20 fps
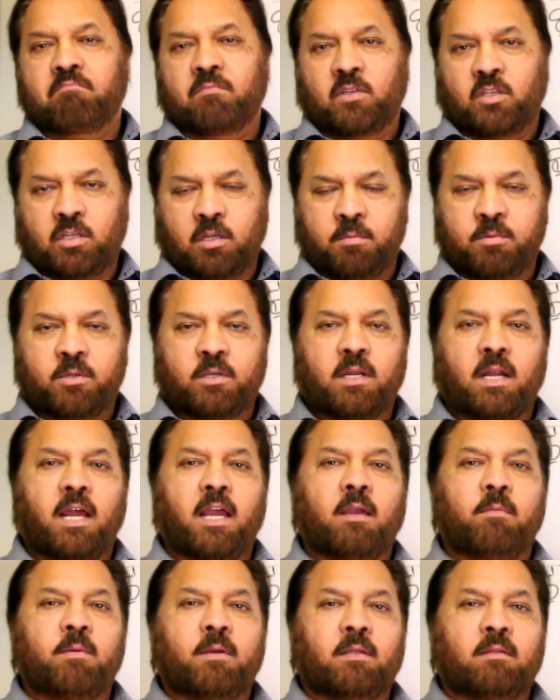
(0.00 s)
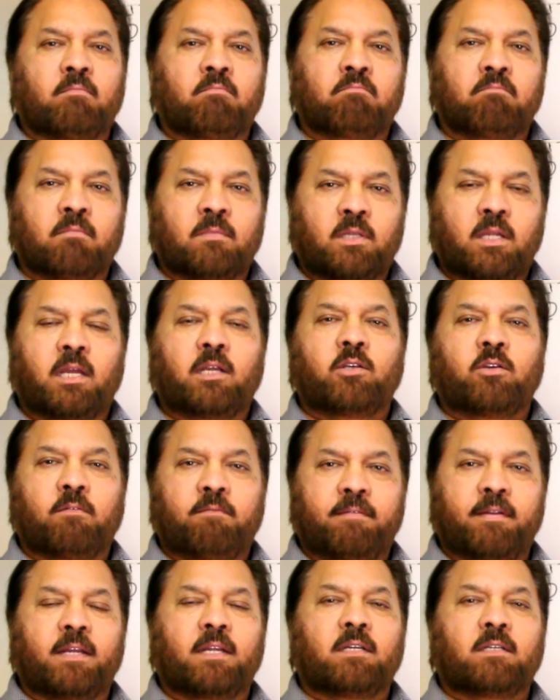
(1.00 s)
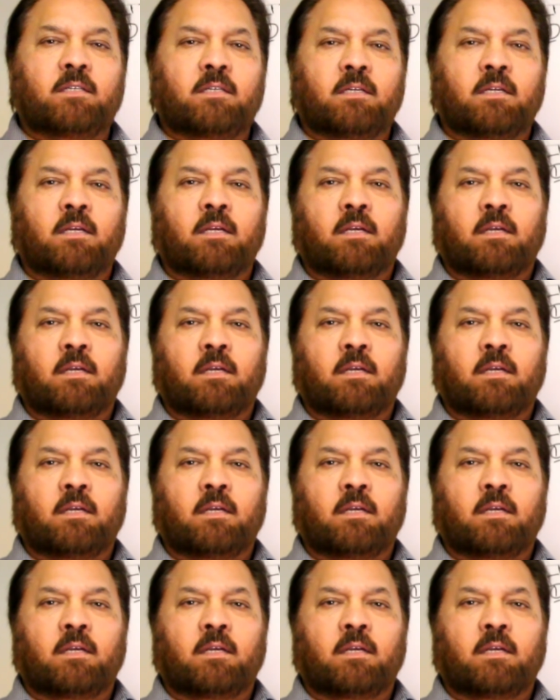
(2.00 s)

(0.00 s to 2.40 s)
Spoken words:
subscribe it, tell your friends.